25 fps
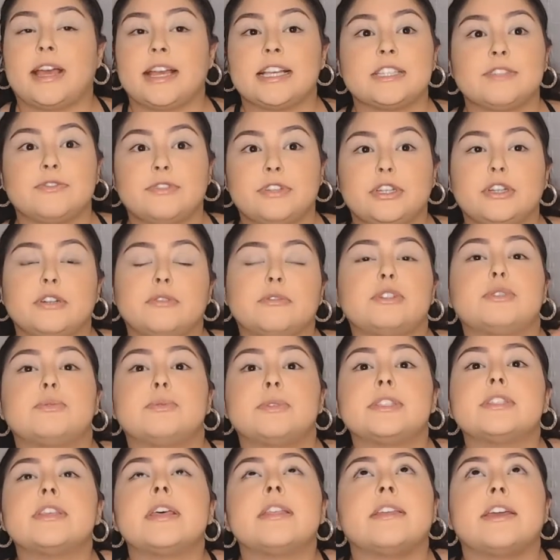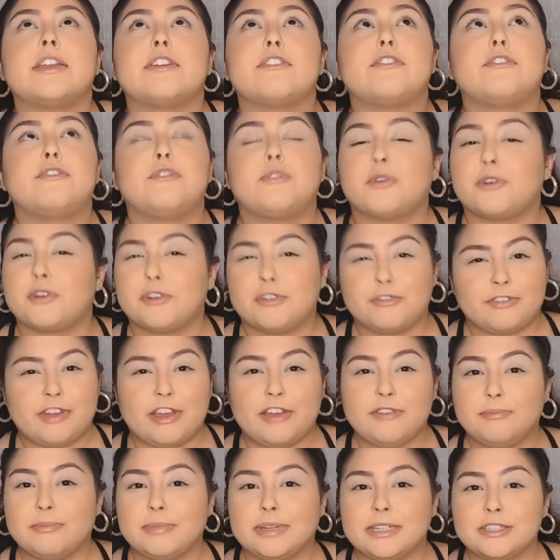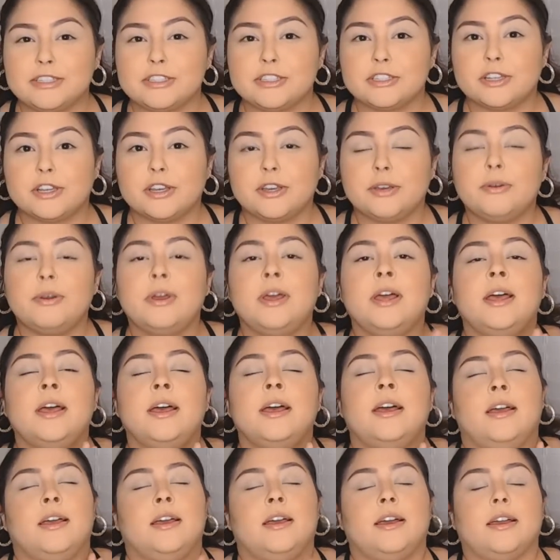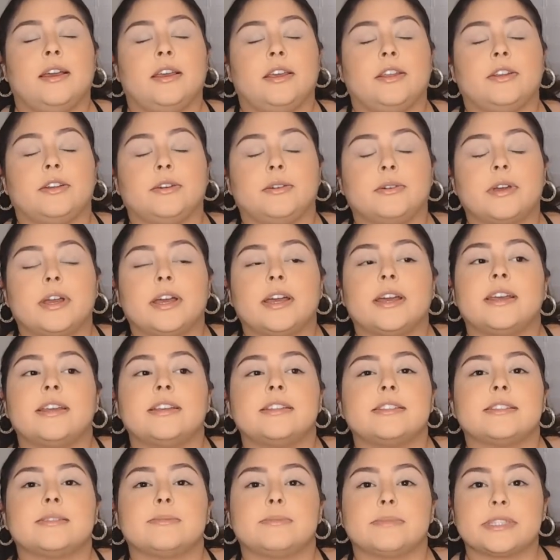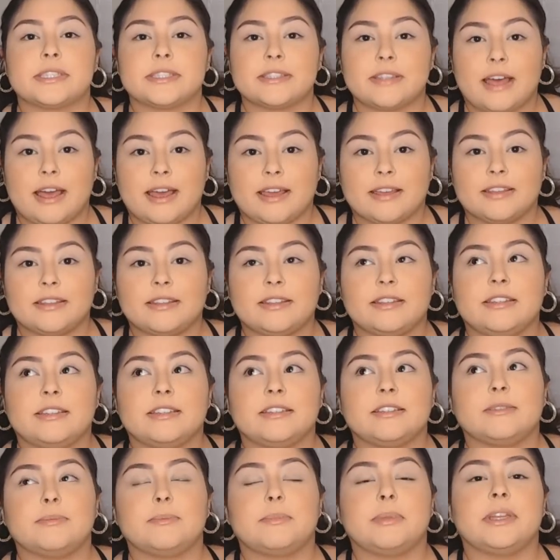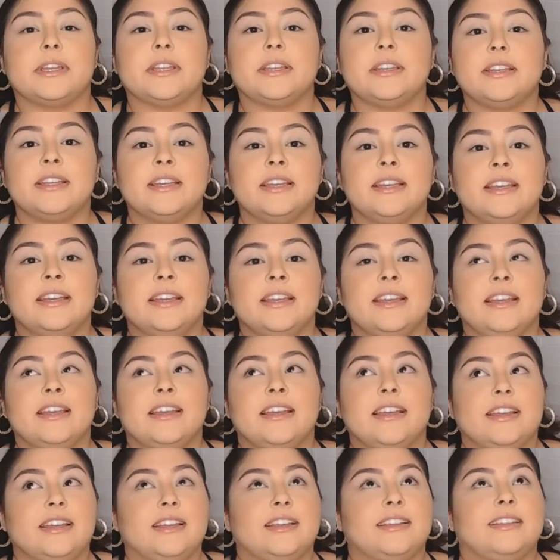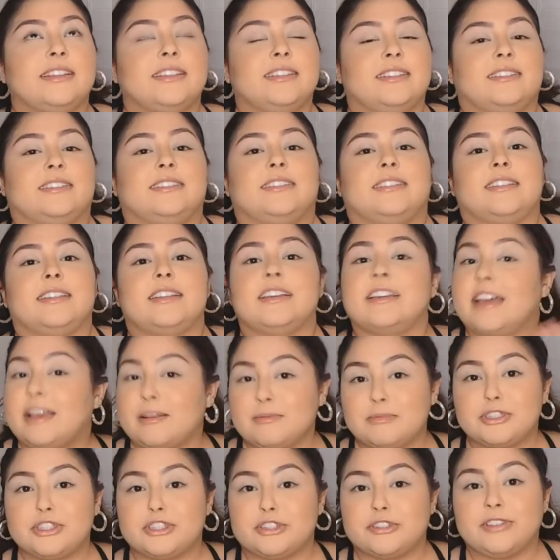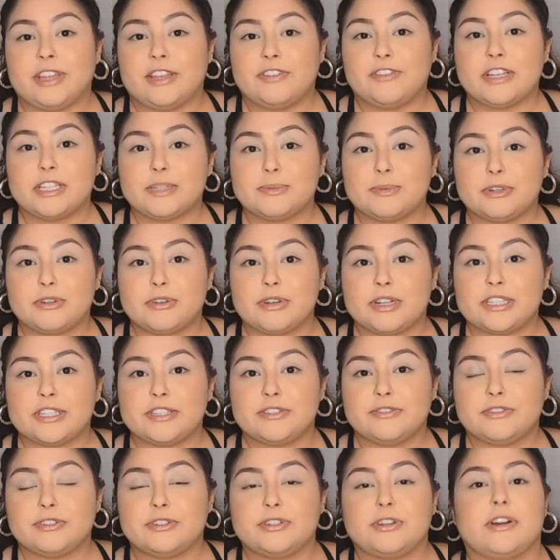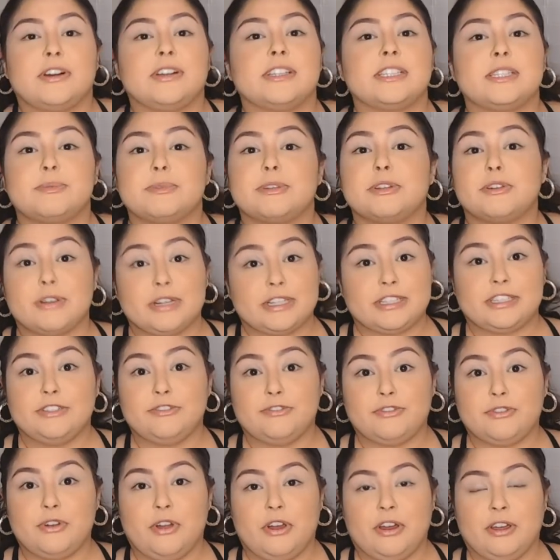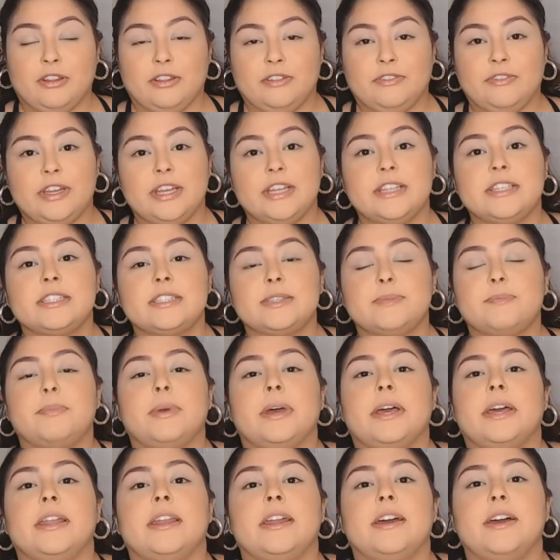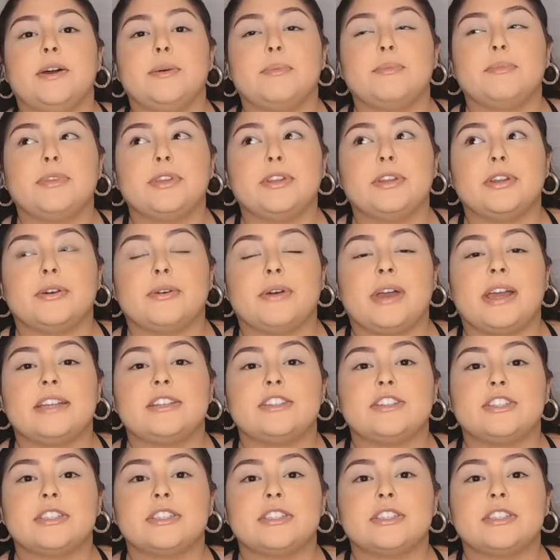video, which was like 4 or 5 months ago, I know guys, I'm slacking, but I'm sure life has been crazy for y'all. It's been crazy for all of us, but you know, I'm